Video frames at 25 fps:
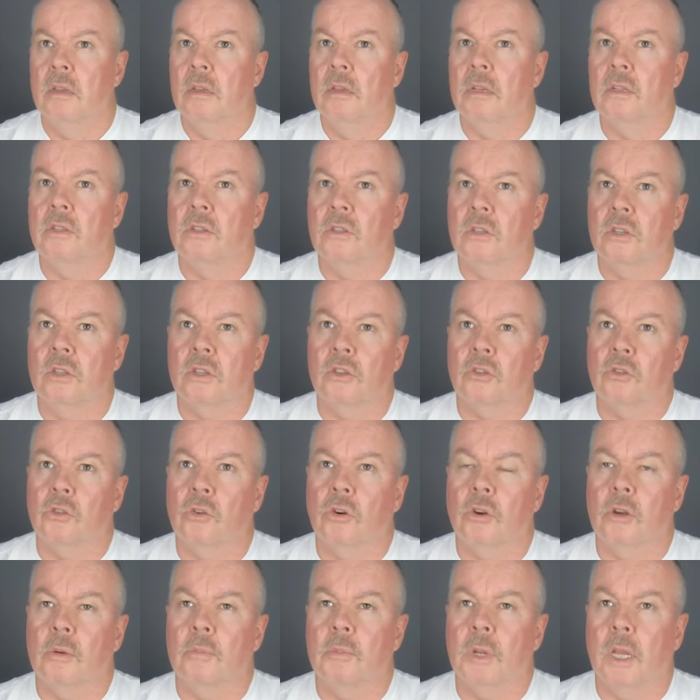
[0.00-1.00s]
It's
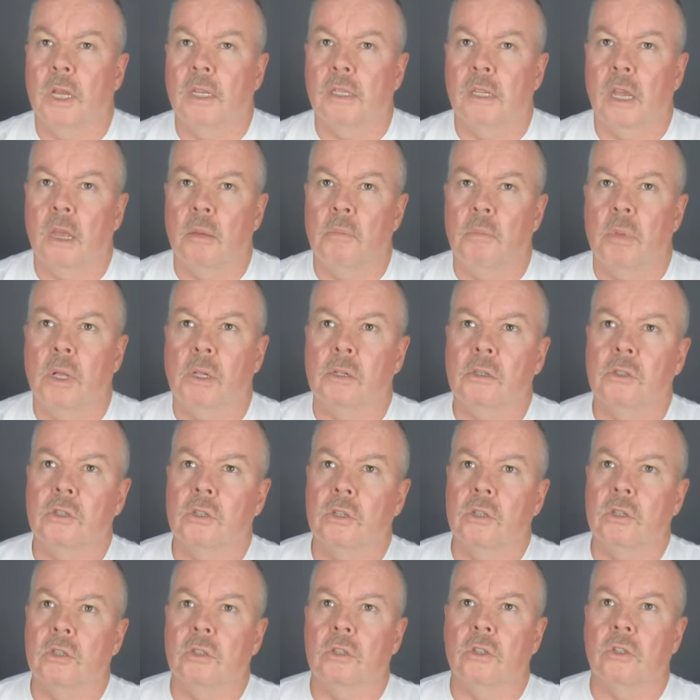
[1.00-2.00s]
described as a
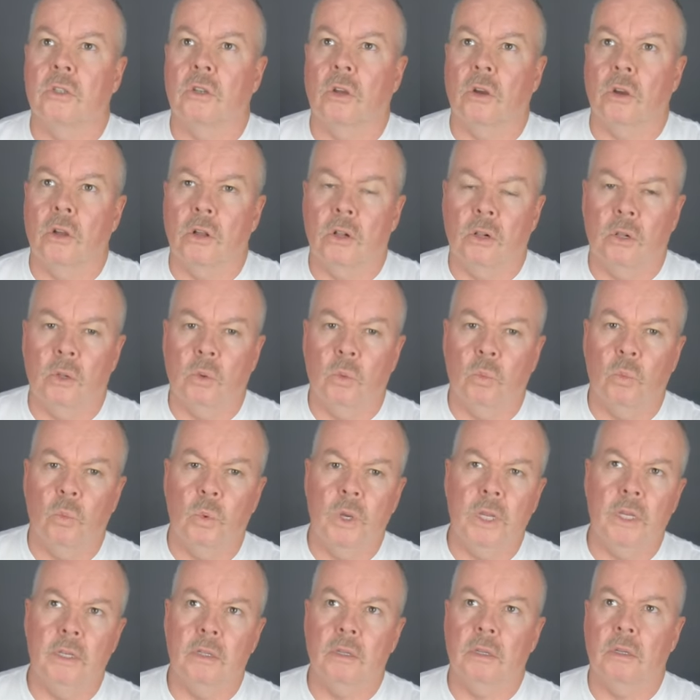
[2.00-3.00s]
Belgian style
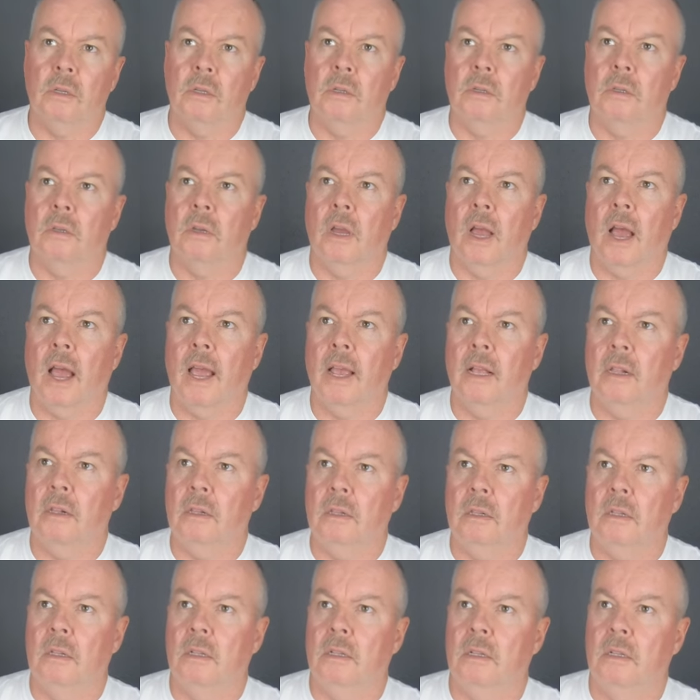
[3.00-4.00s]
wheat
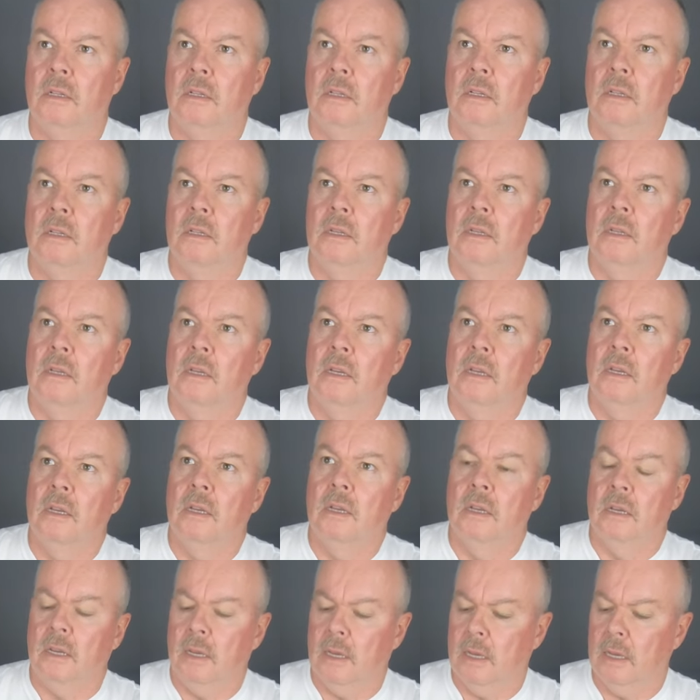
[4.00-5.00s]
ale.
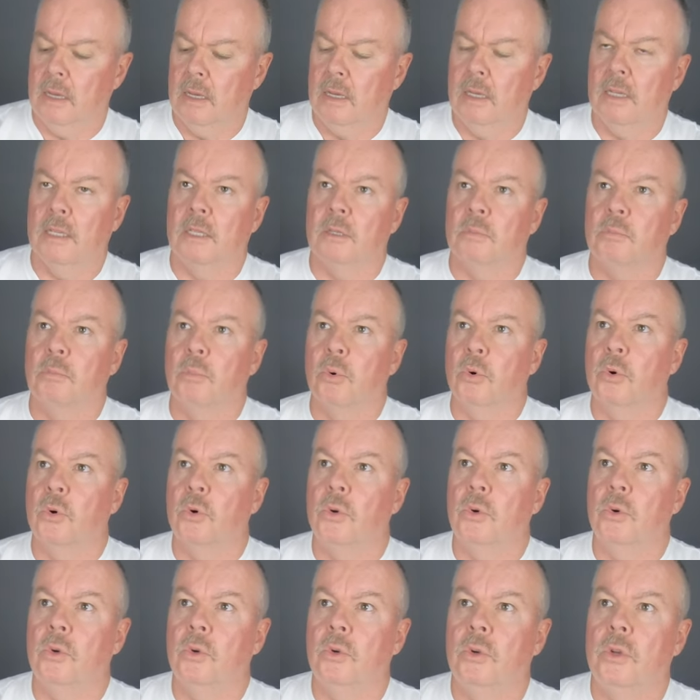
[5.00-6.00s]
Uh, it's
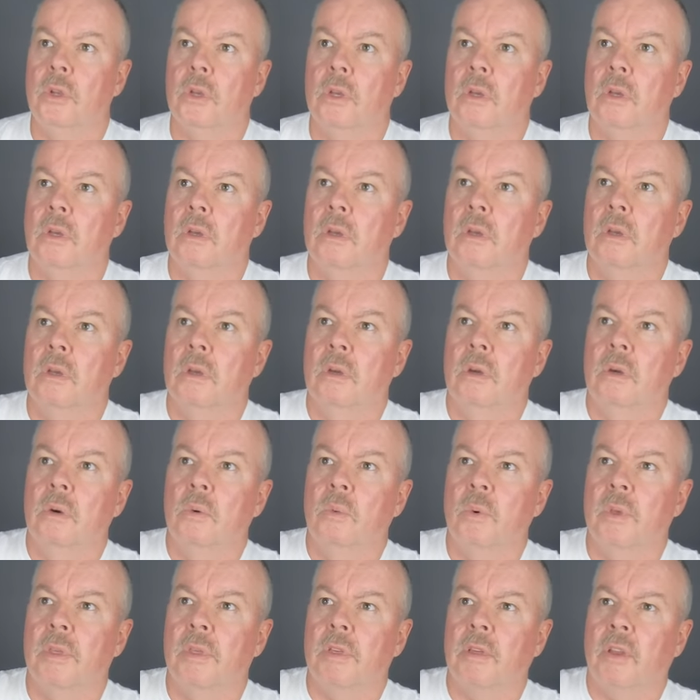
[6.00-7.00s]
brewed
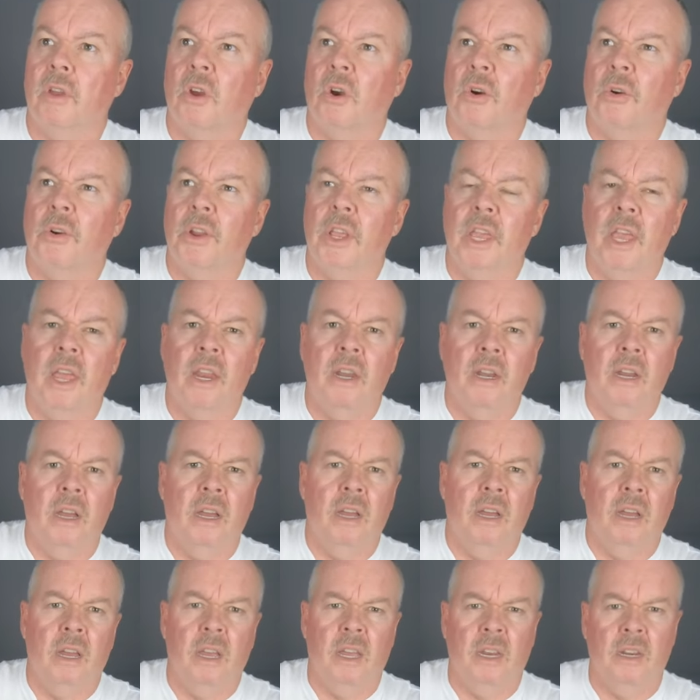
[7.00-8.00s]
with
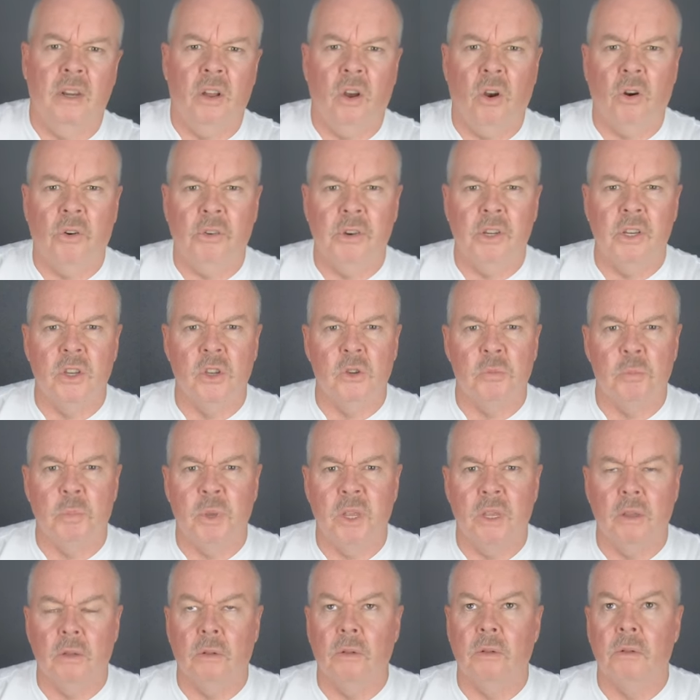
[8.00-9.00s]
coriander and orange
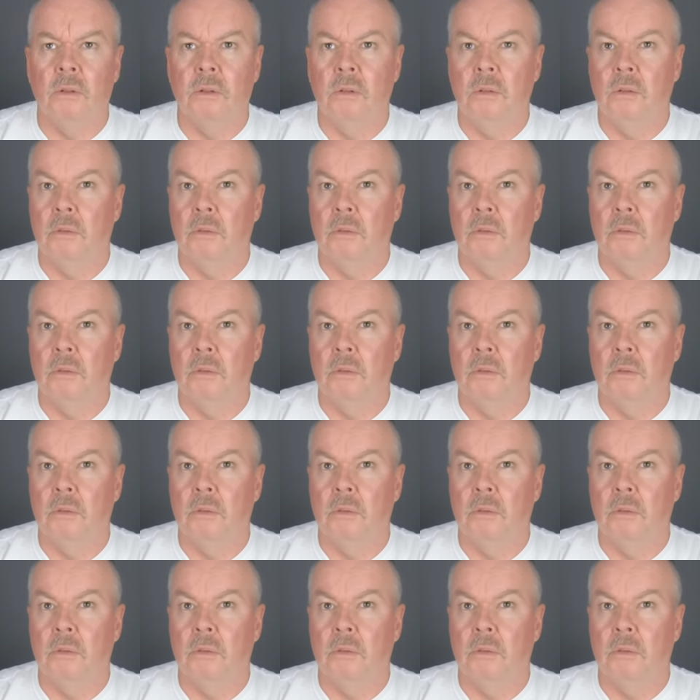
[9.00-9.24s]
peel.